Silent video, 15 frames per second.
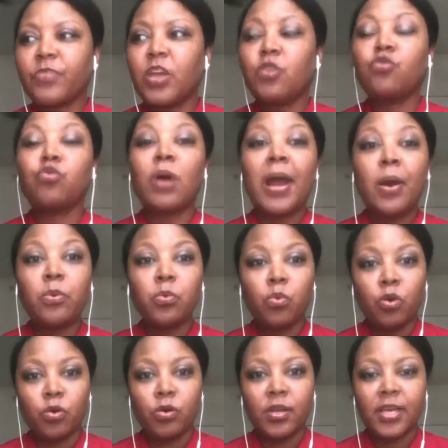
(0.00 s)

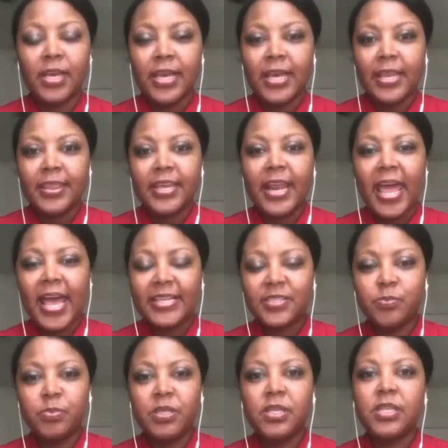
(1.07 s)
groundwork that had to
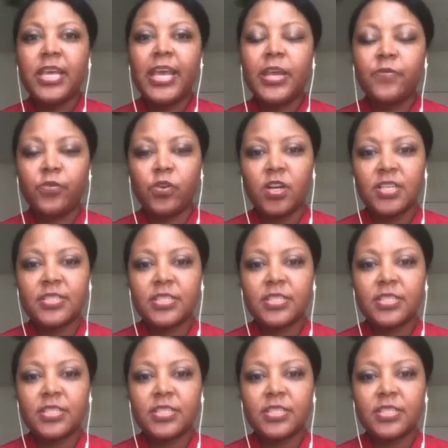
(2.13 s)
be laid for us